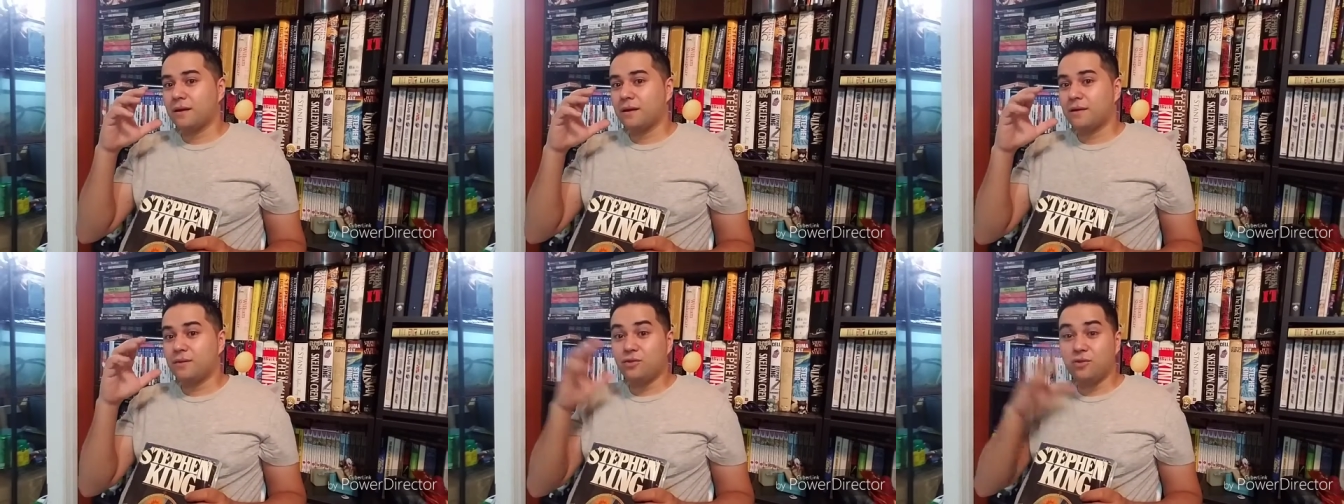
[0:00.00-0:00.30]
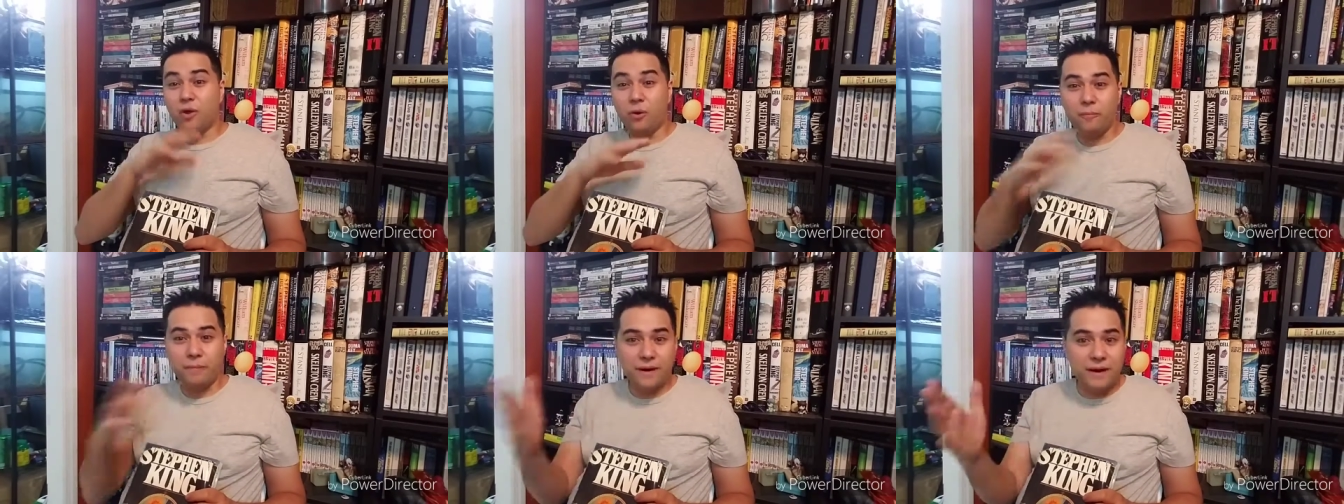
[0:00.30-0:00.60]

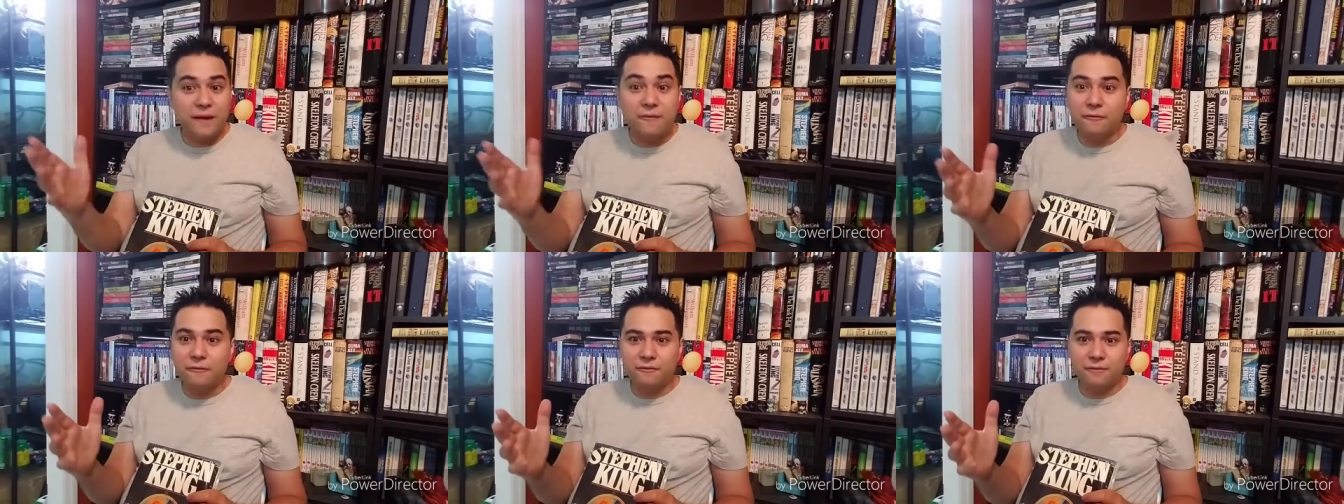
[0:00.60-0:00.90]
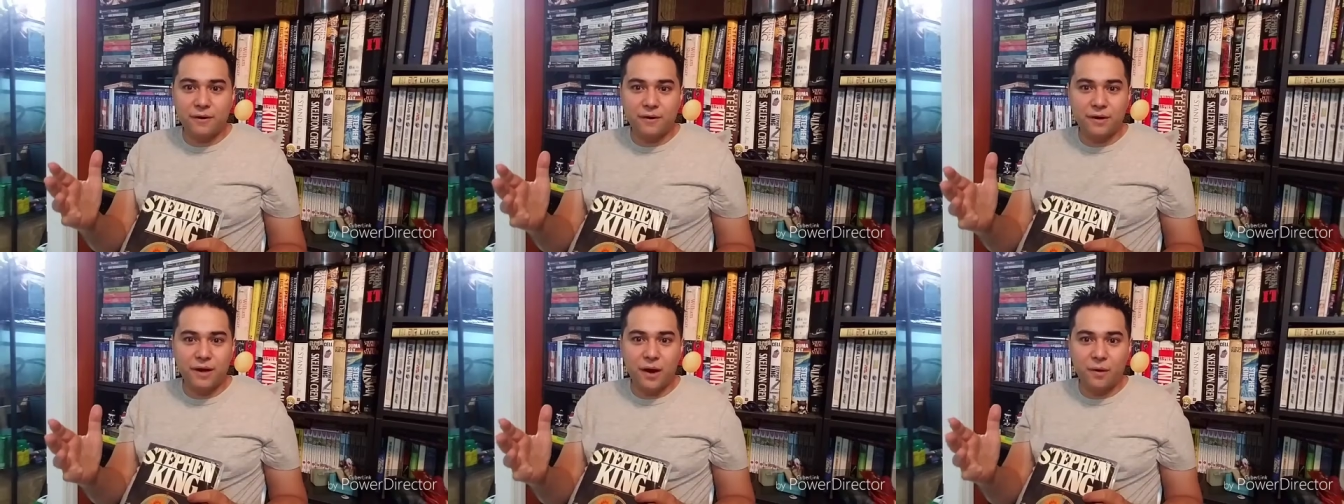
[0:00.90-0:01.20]
nobody ever
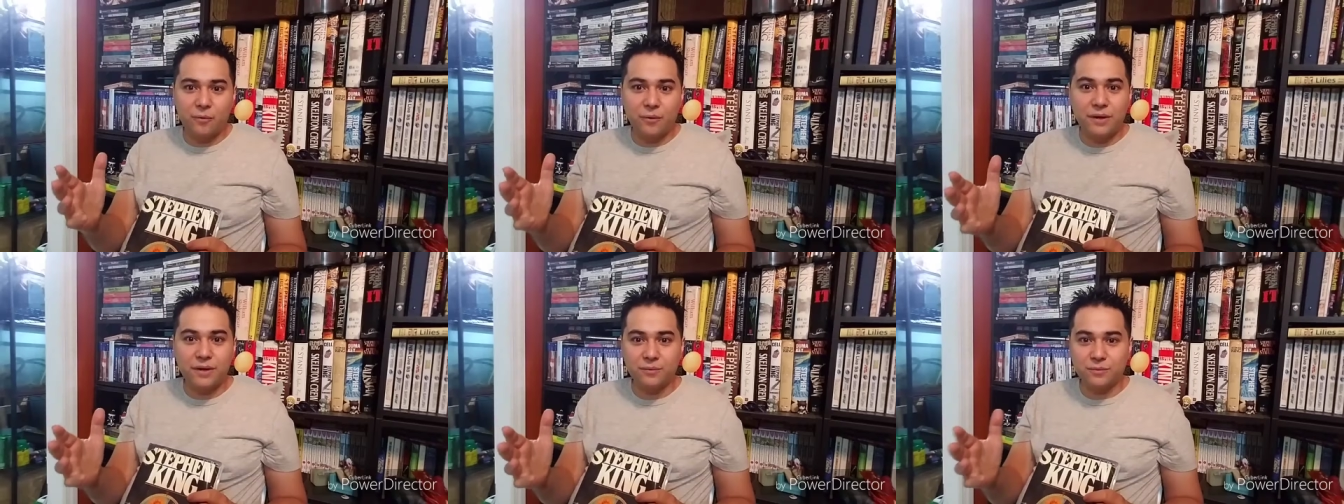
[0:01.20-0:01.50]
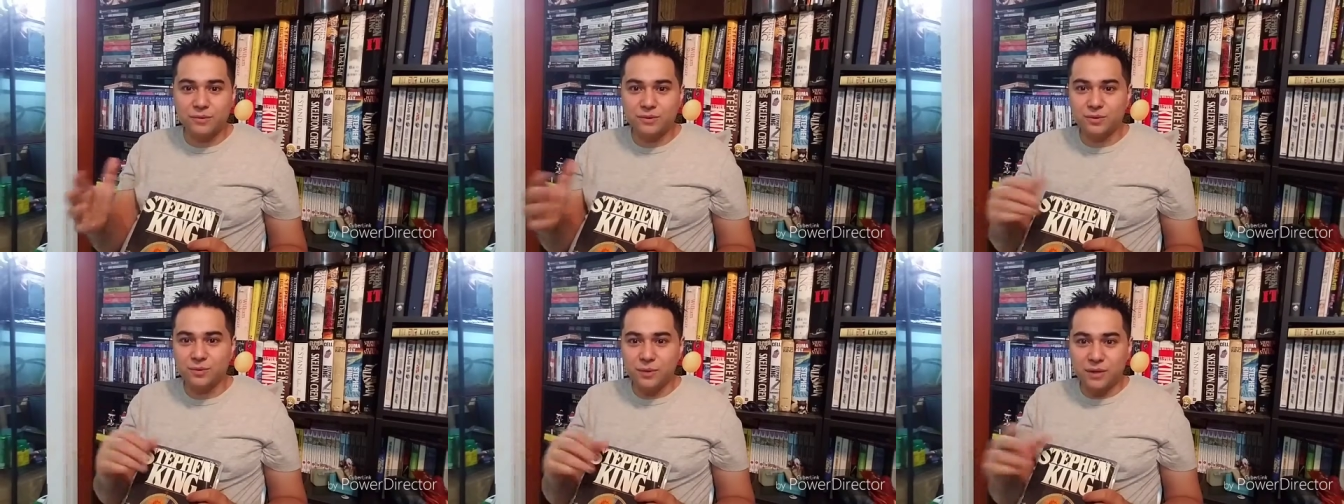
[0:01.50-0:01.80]
found out what he
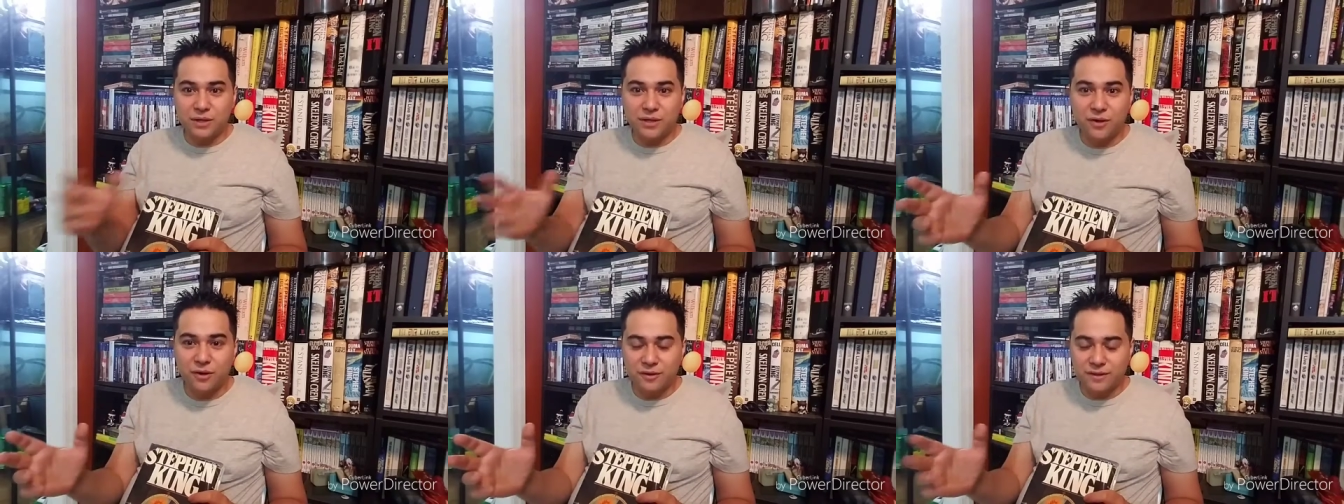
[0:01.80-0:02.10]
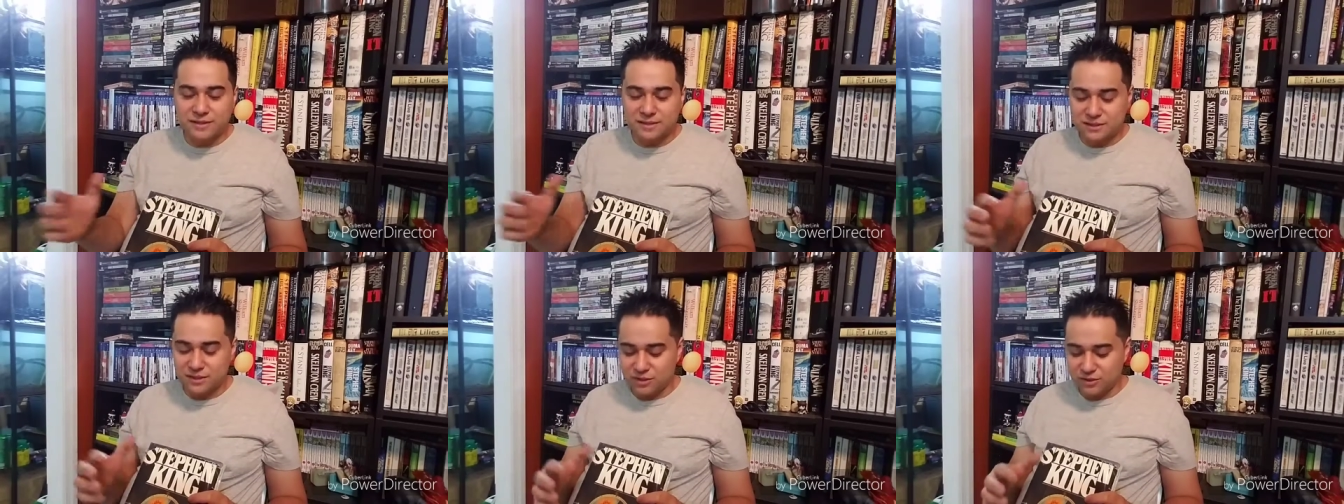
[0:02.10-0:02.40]
was doing in all
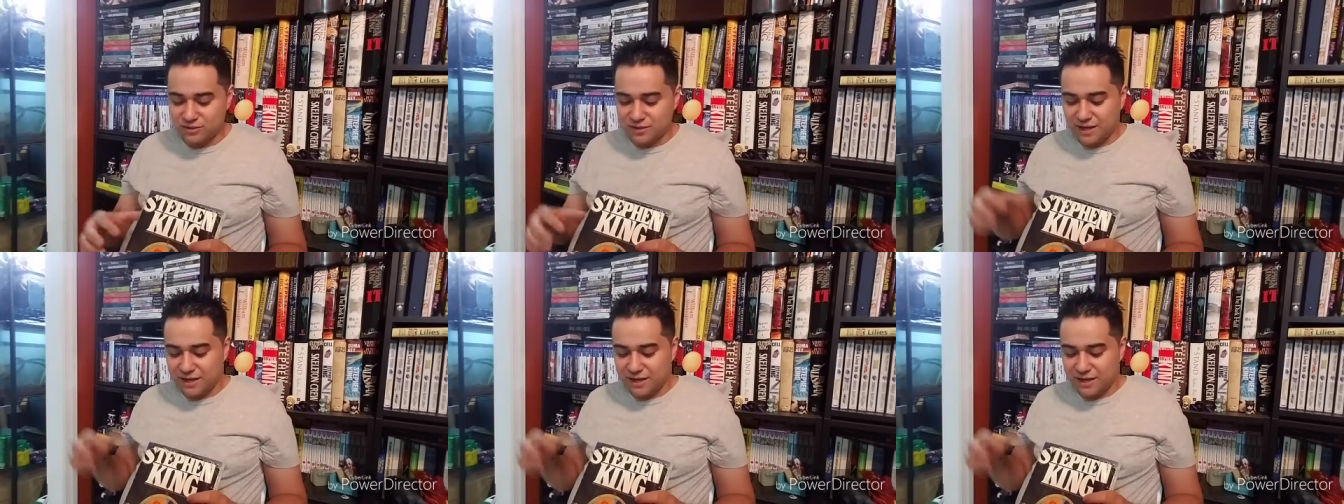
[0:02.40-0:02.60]
these years.